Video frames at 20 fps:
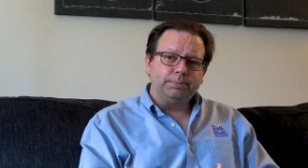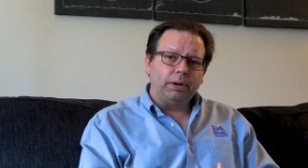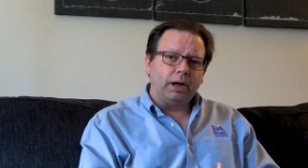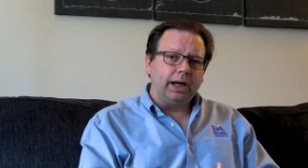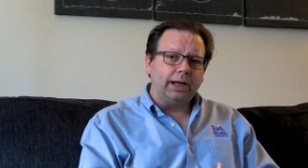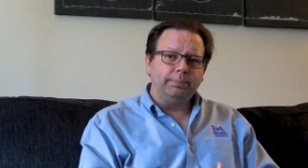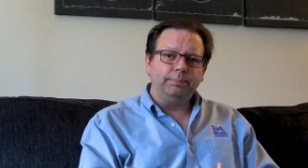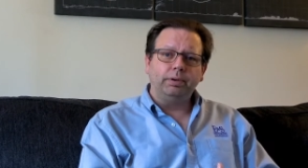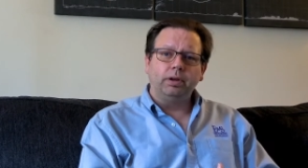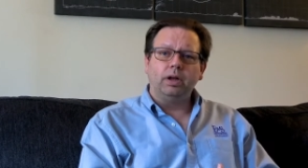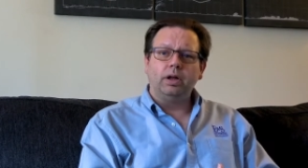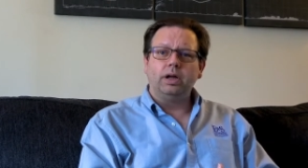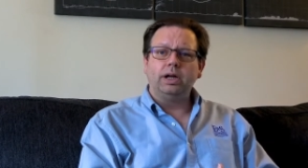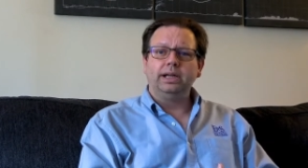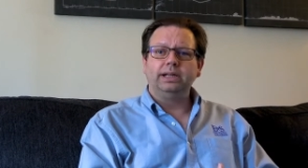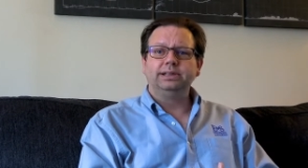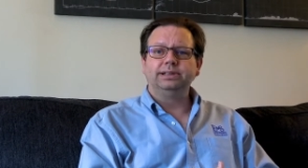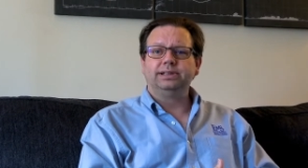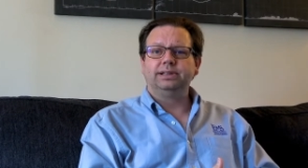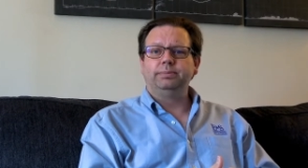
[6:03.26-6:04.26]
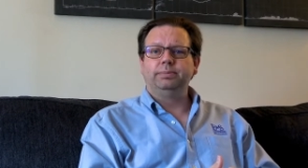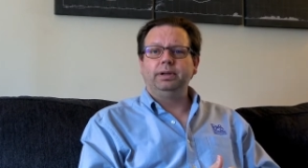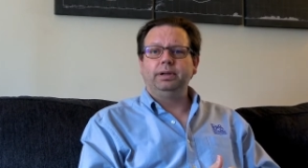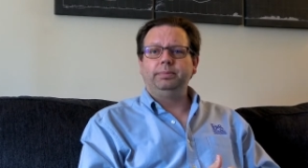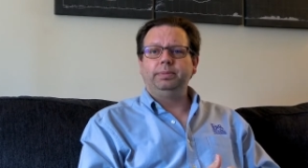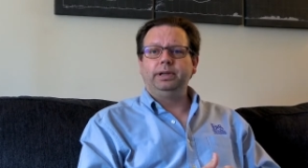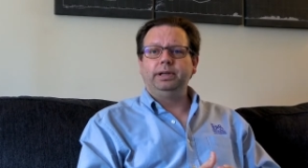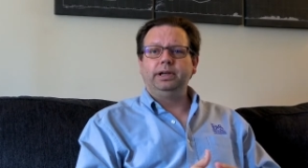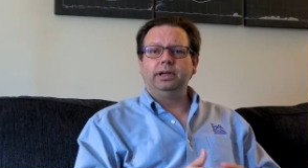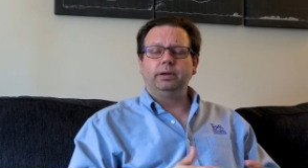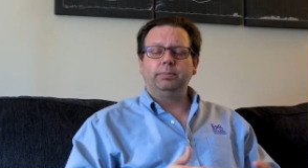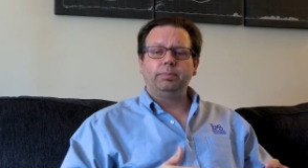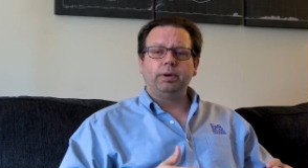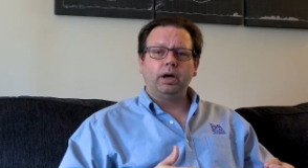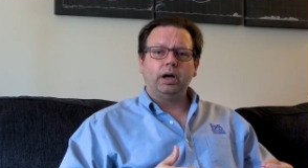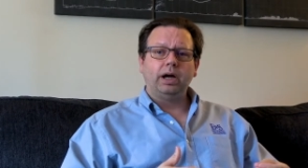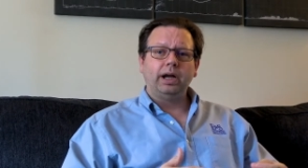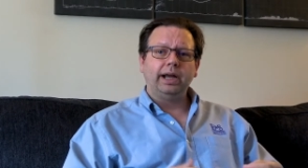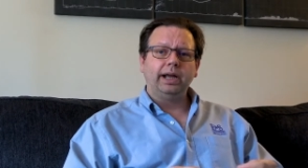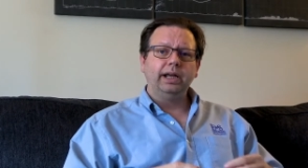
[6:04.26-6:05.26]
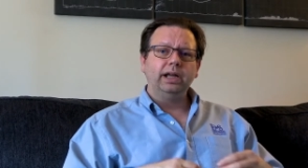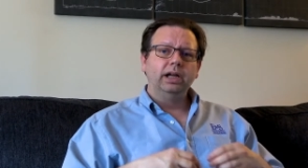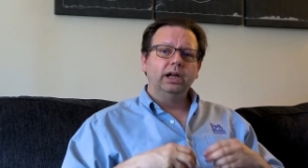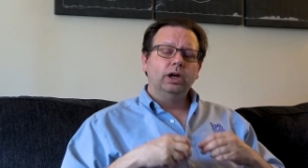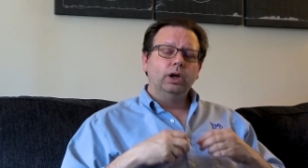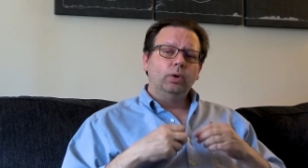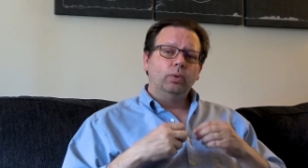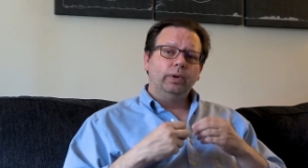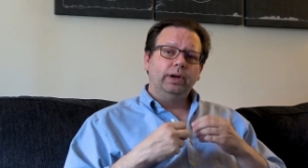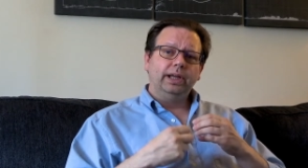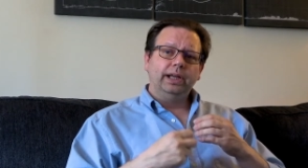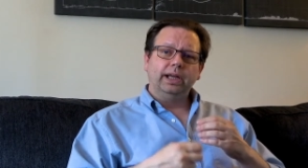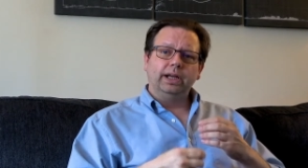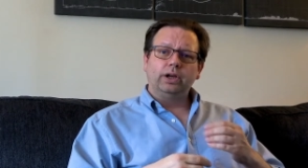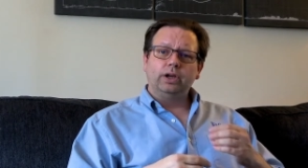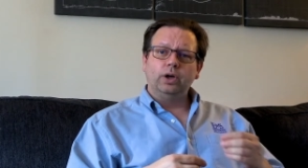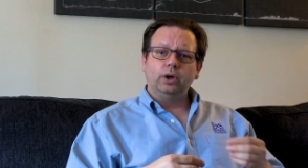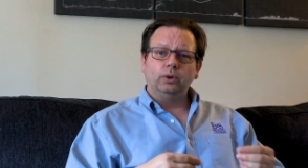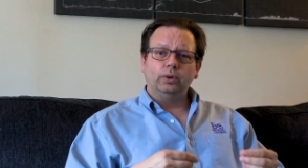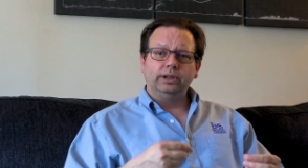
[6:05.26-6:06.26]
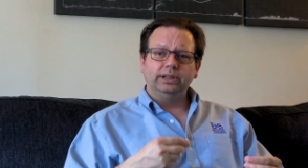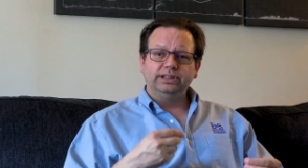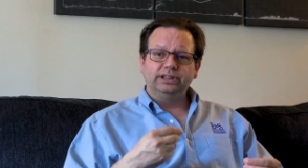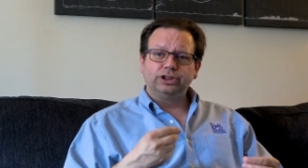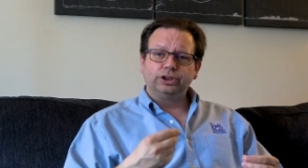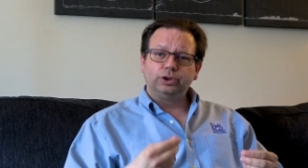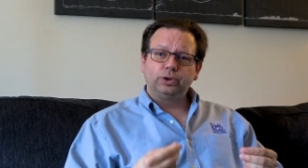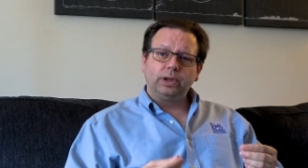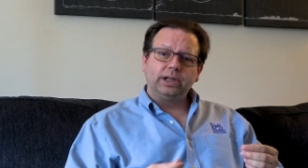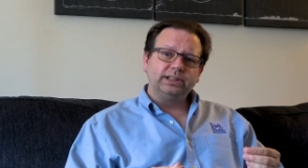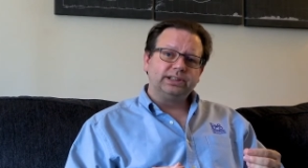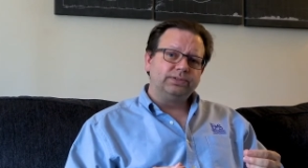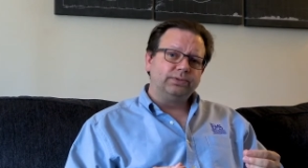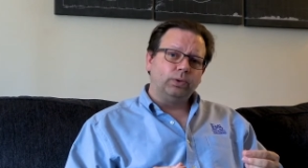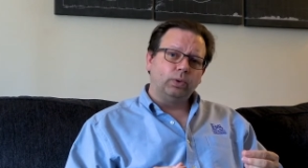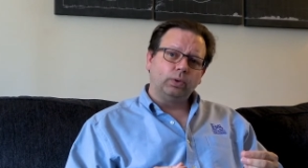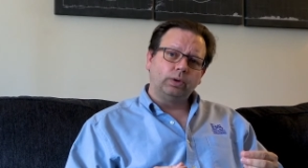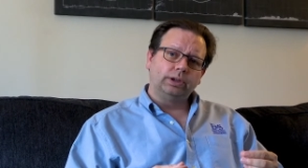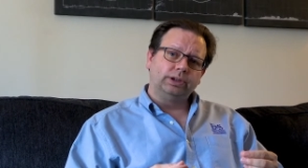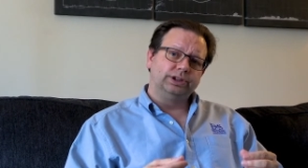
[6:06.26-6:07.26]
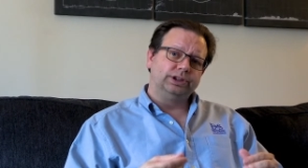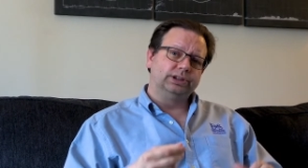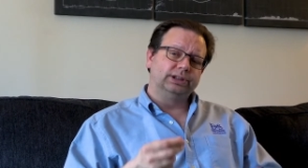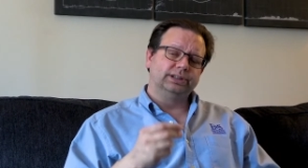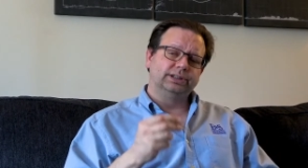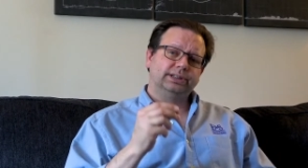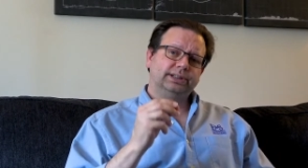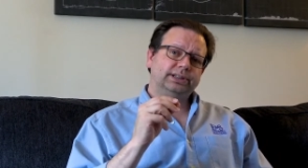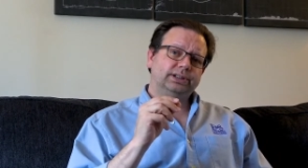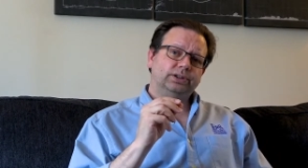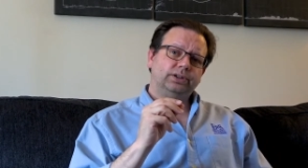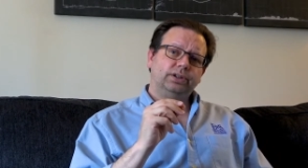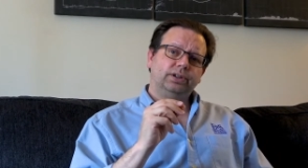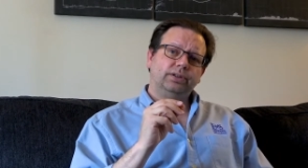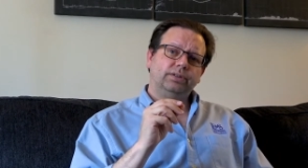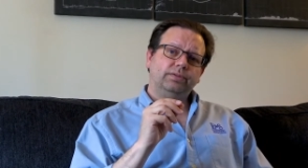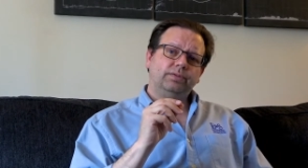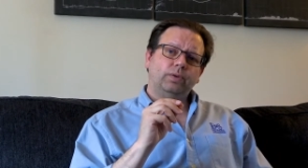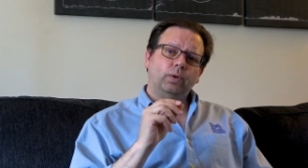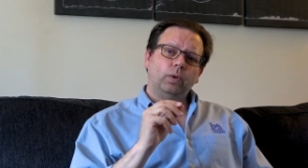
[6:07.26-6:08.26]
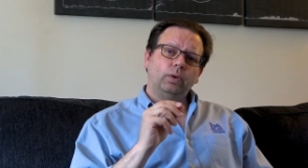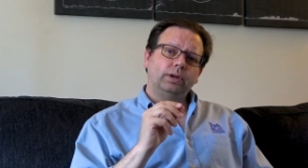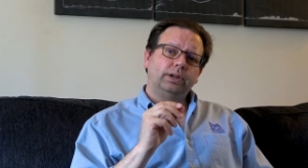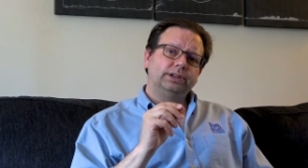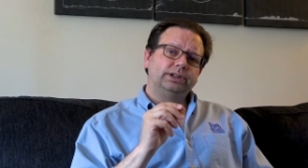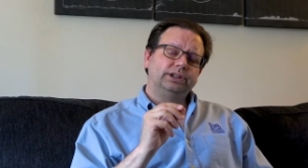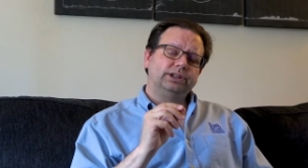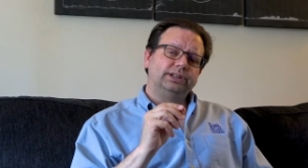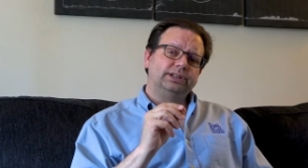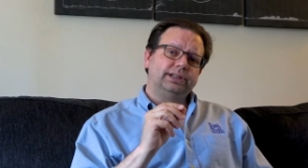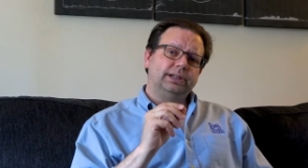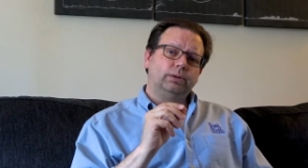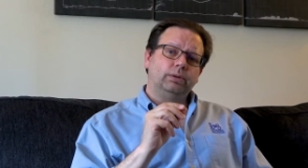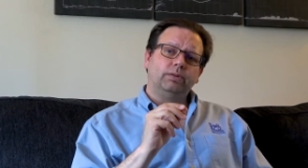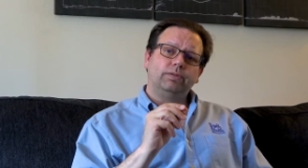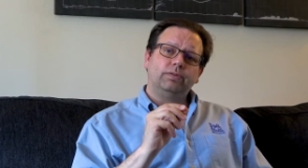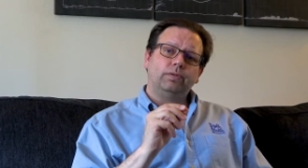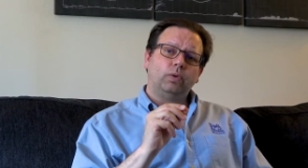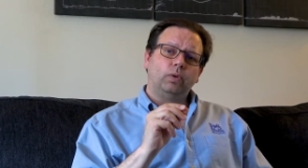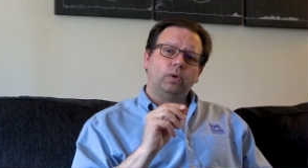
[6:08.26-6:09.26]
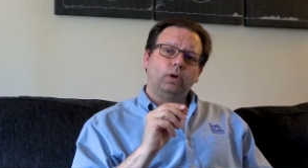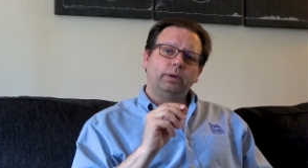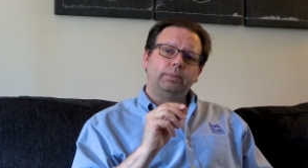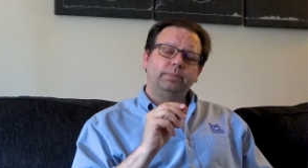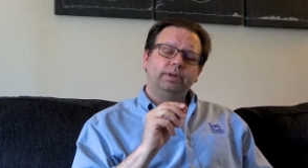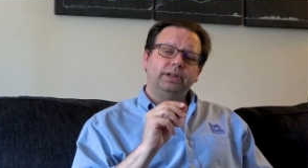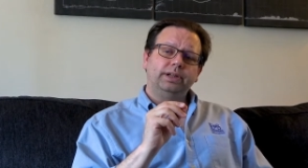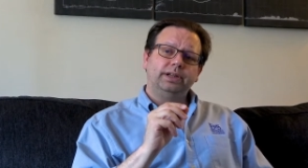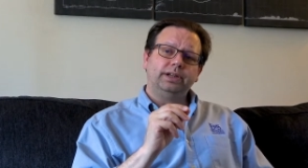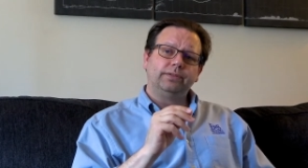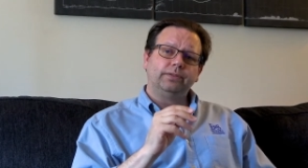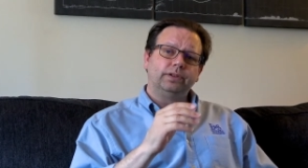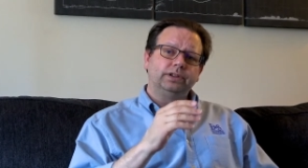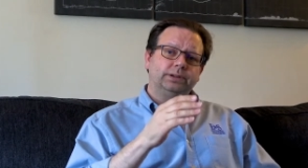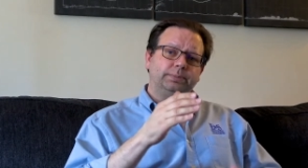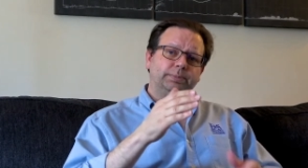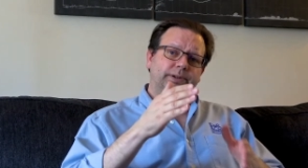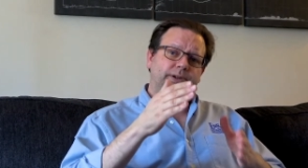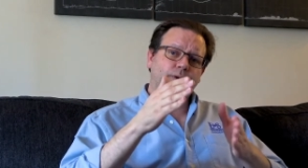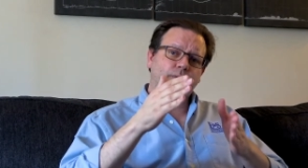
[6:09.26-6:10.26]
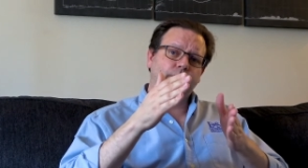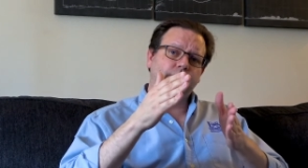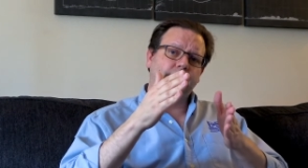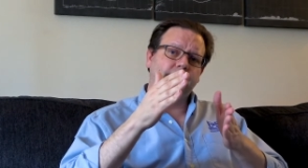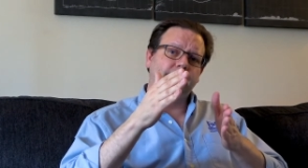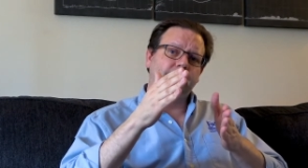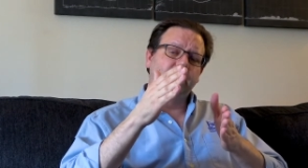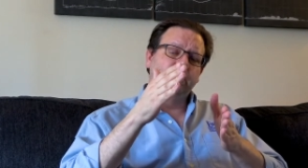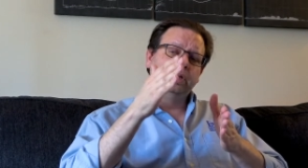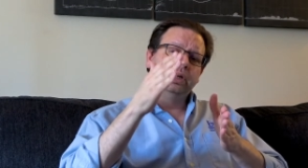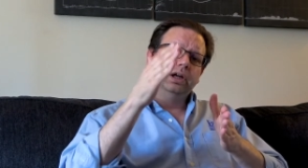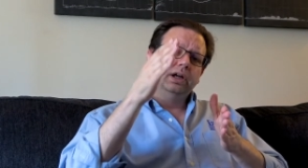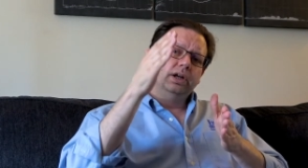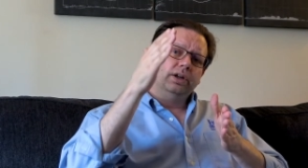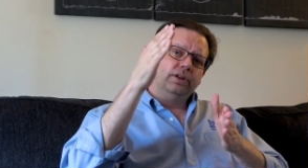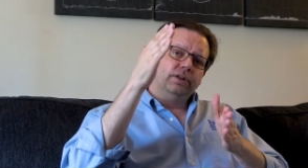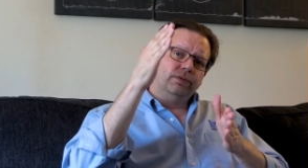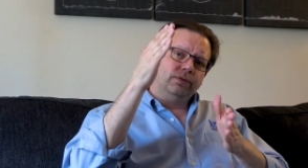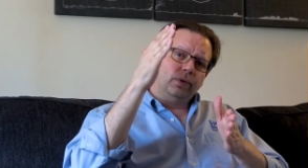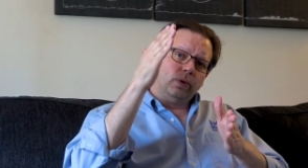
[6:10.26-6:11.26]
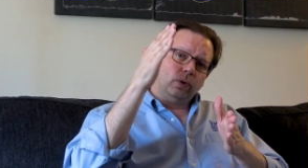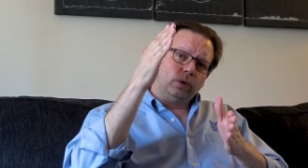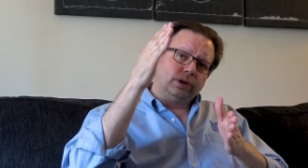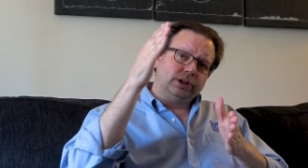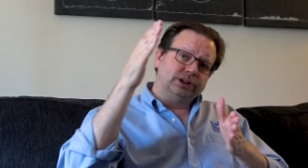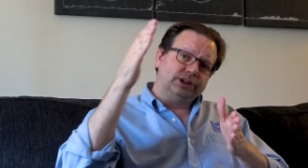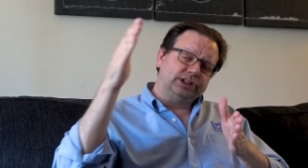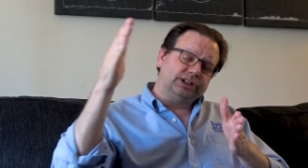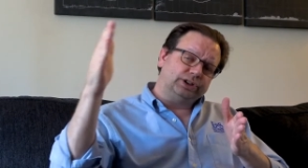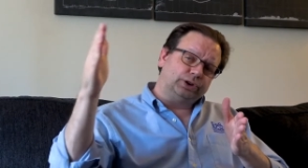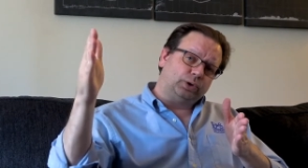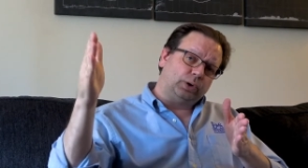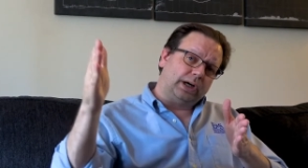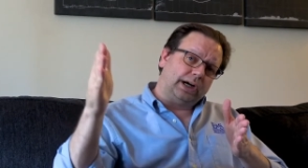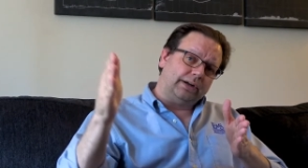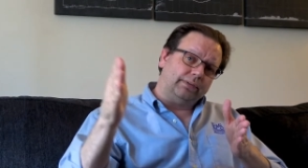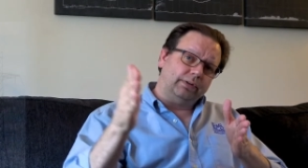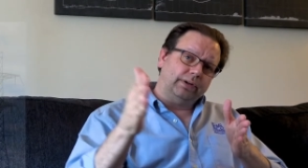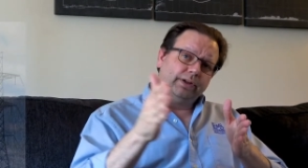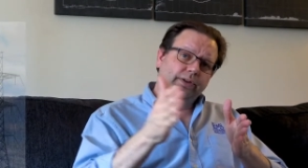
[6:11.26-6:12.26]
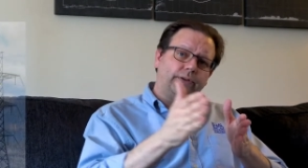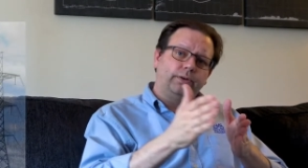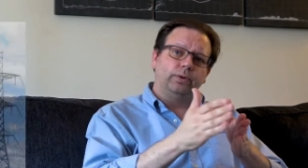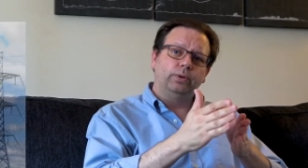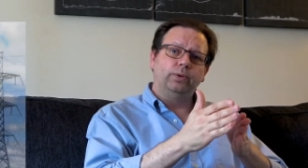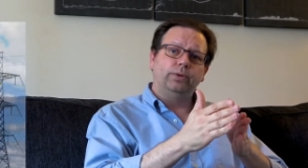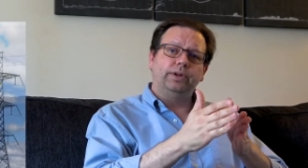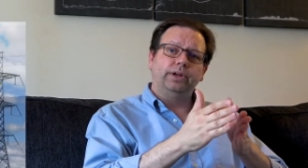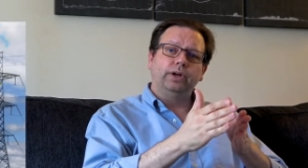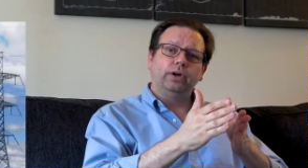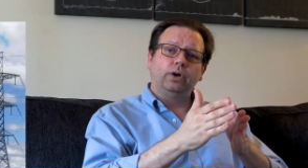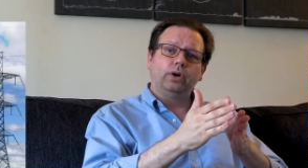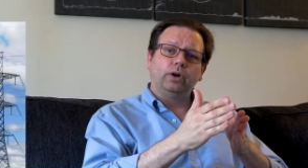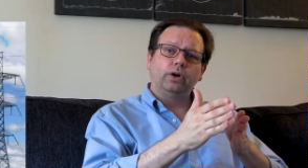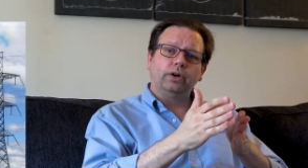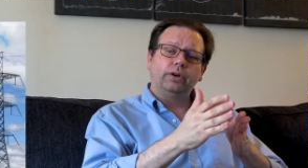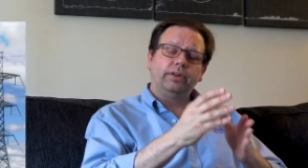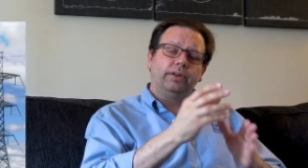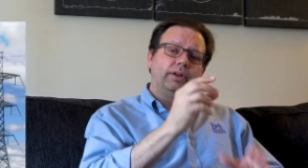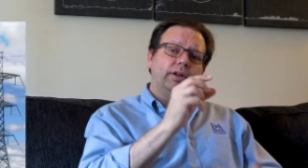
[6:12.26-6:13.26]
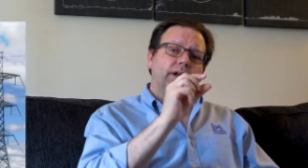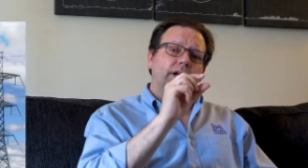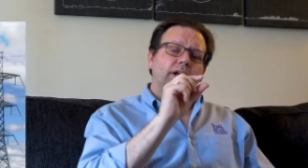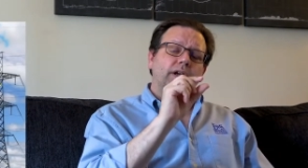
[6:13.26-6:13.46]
pipelines that may be nearby. We get coating stress voltages. These are the voltages that will form the difference between the voltages traveling through the earth